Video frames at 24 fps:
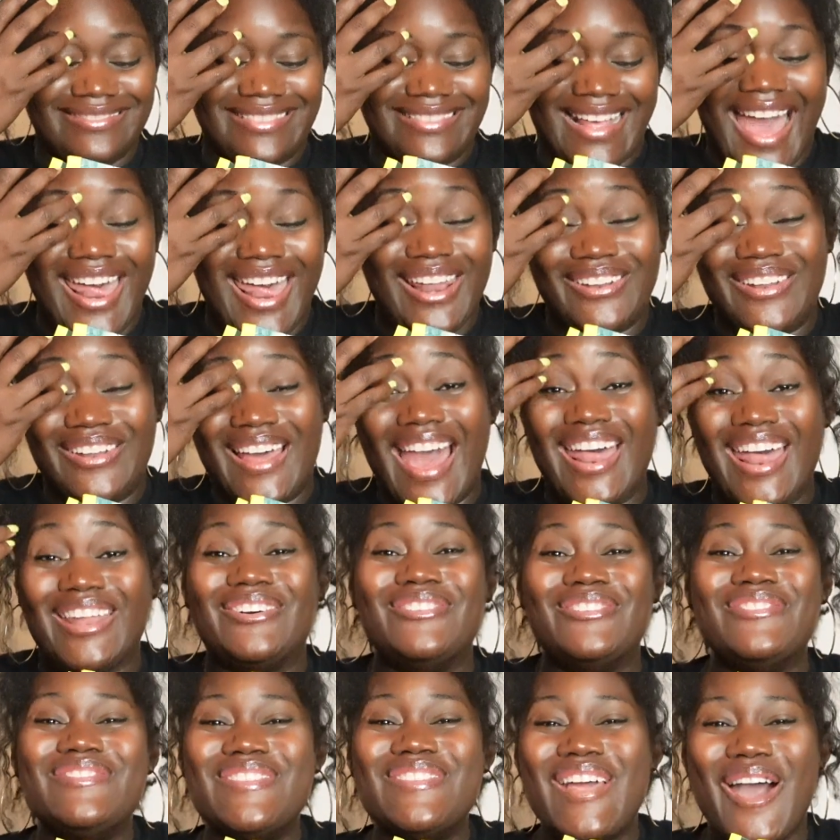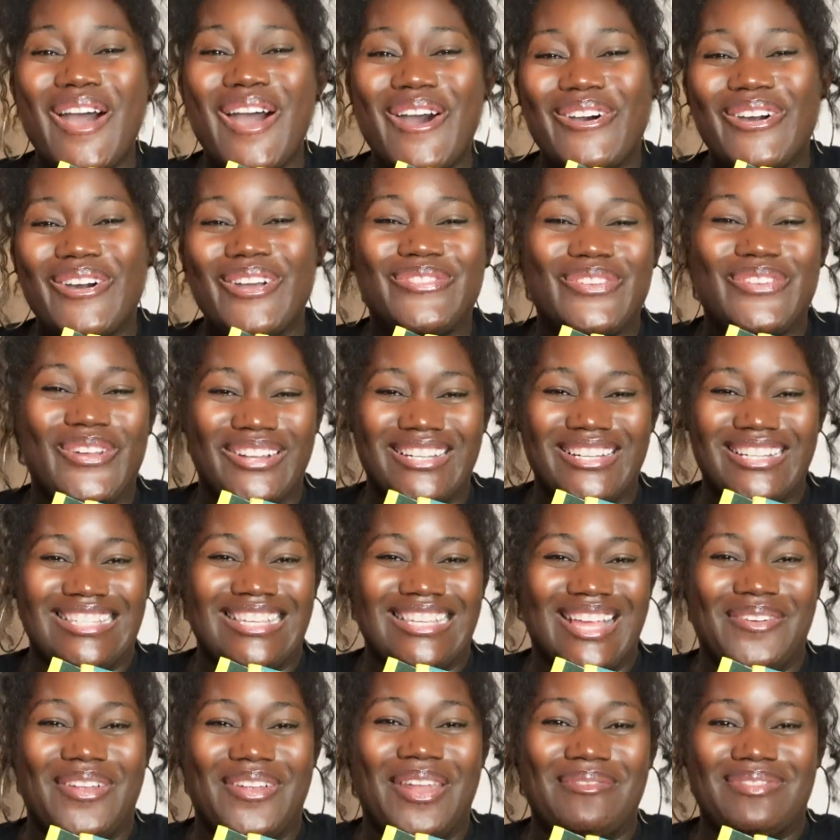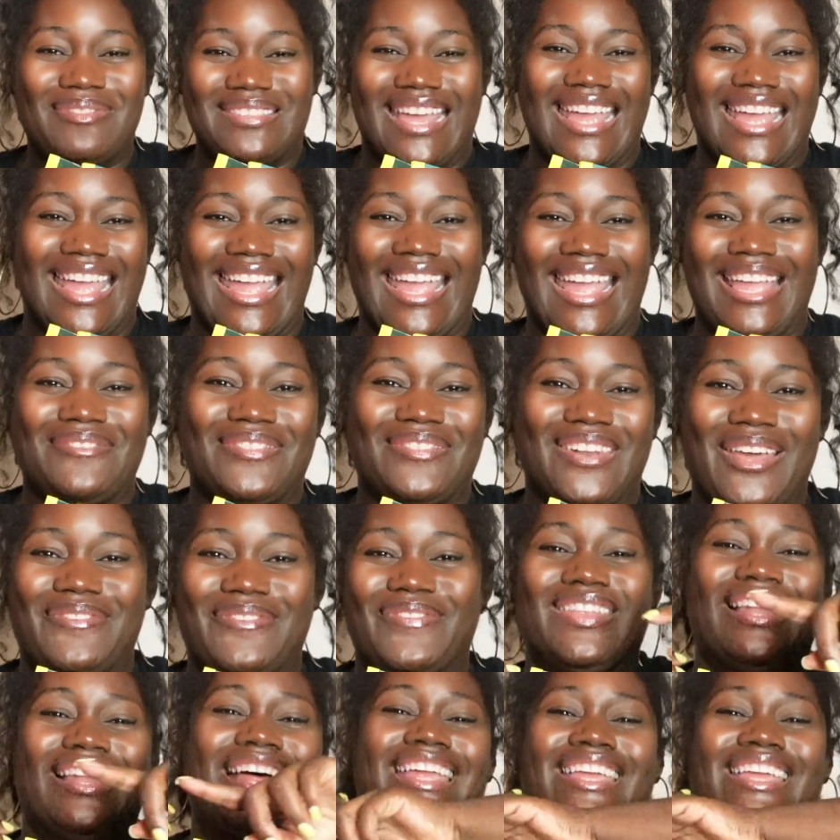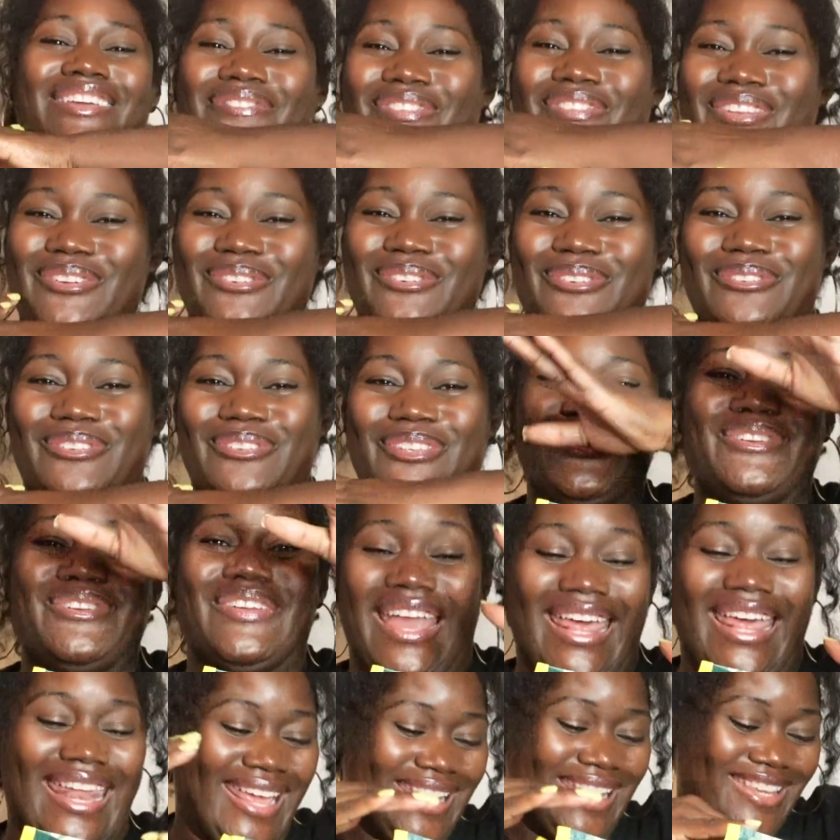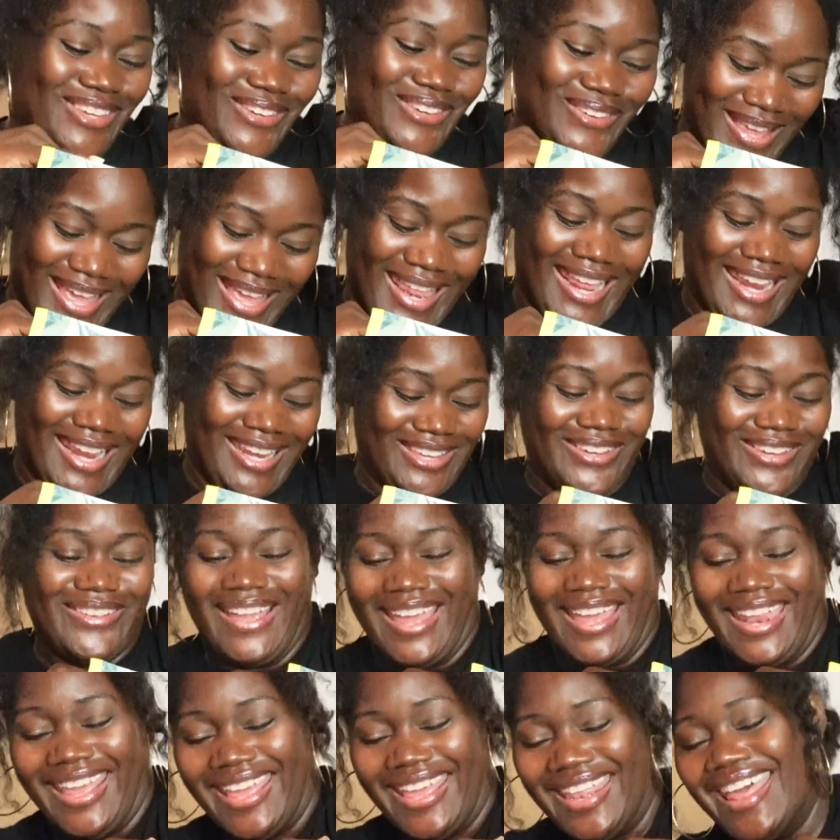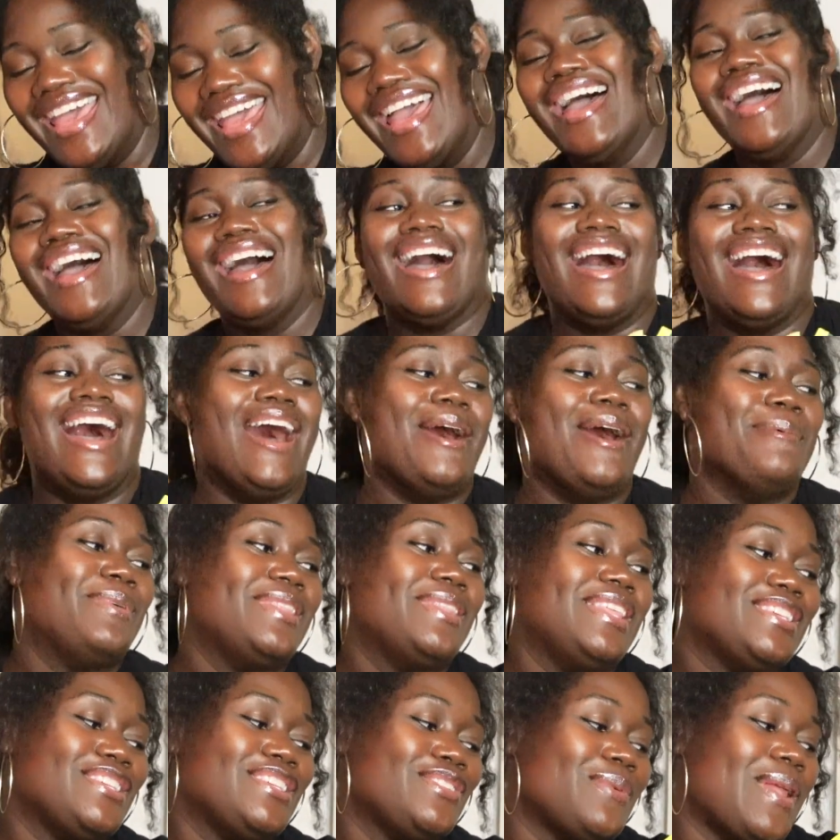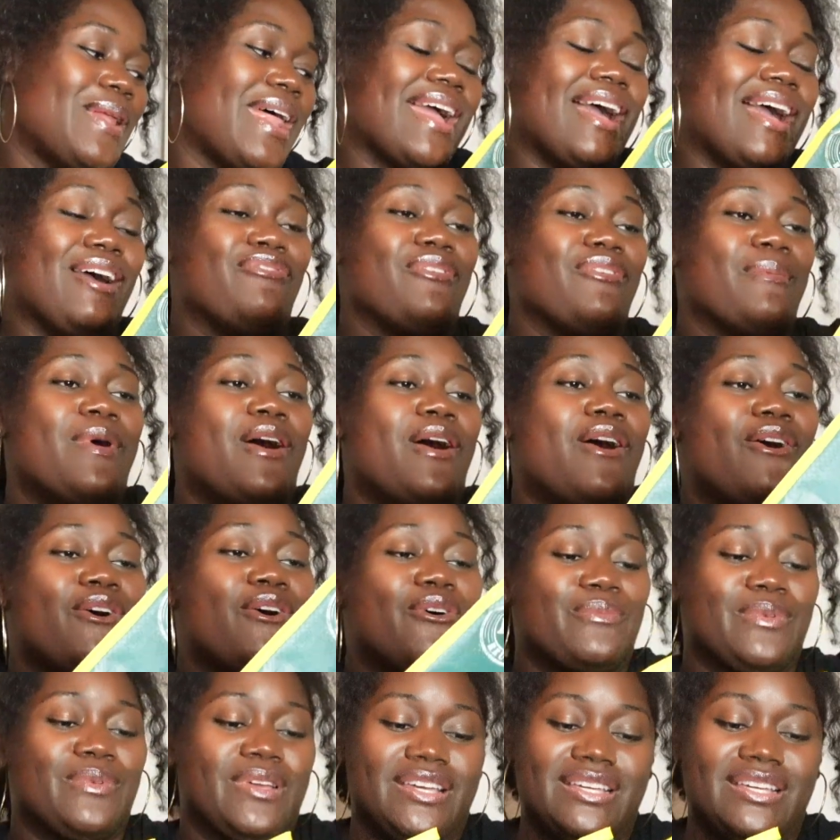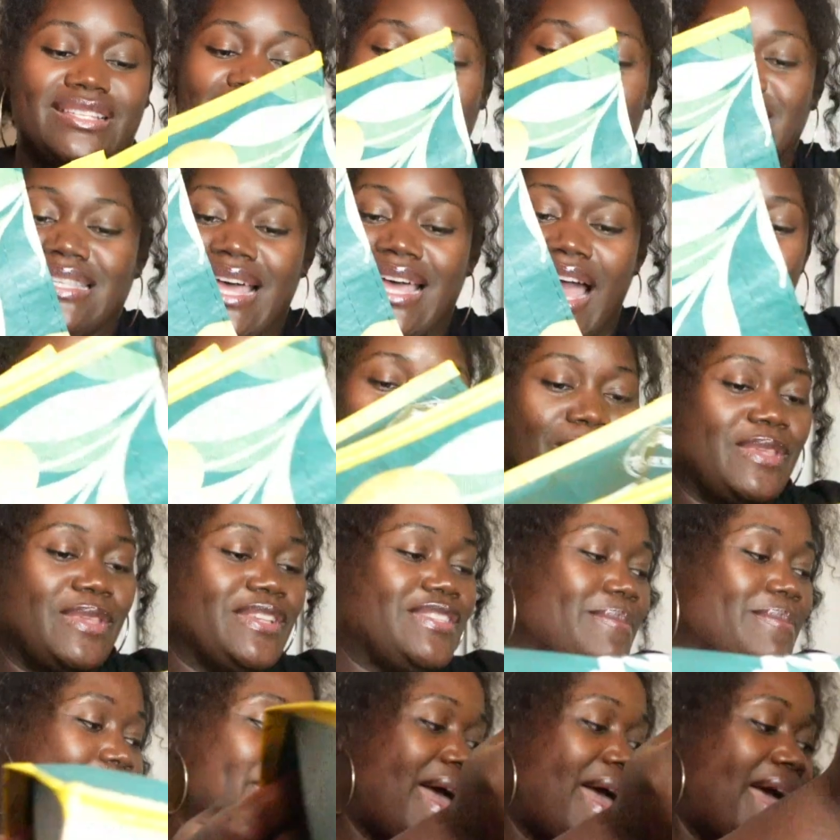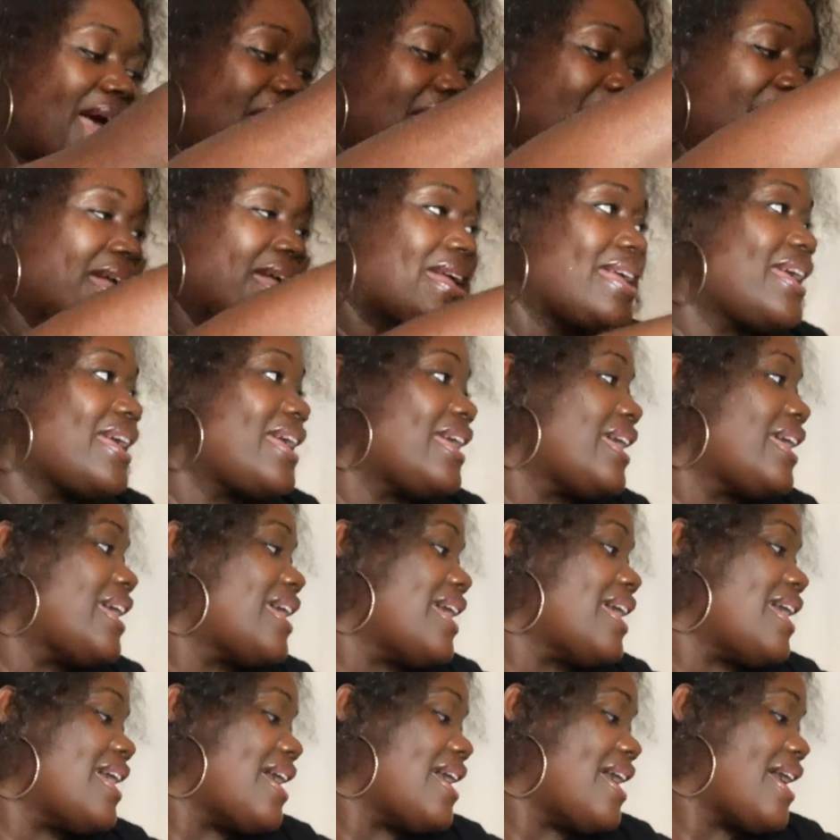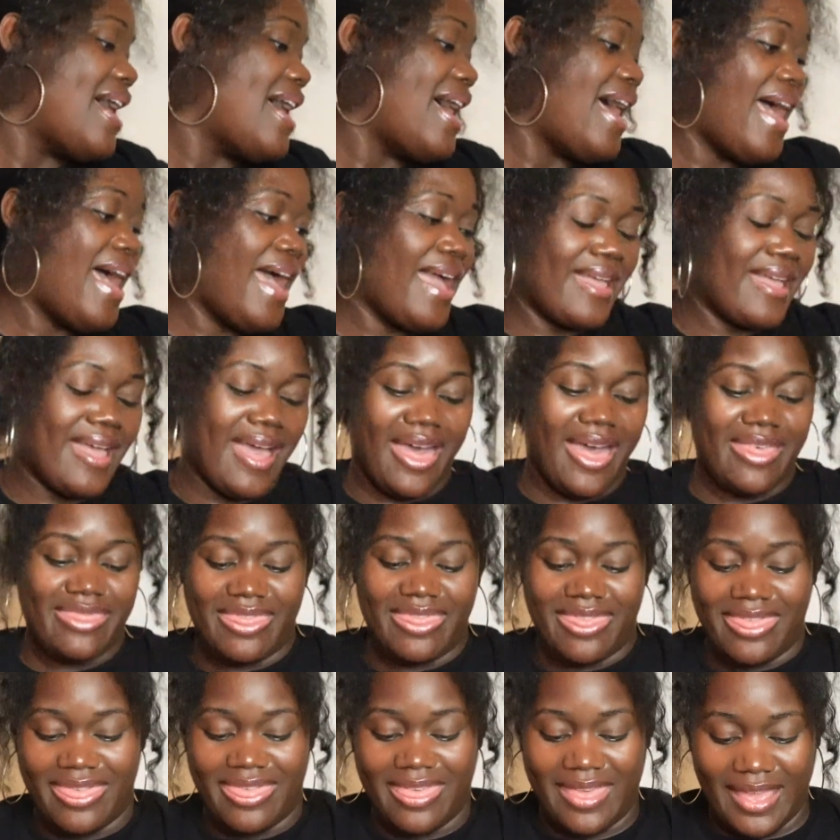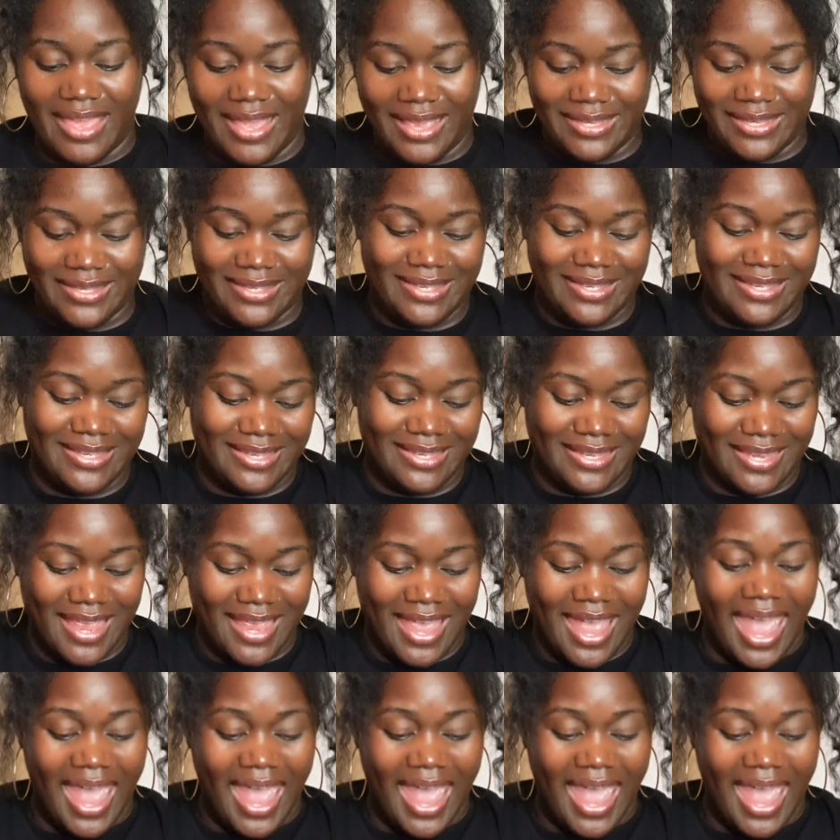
I don't know if you understand what I'm saying, but I feel like if you get it, you get it, you get it. But this is what I got from Home Goods. Aside from this bag, I got this.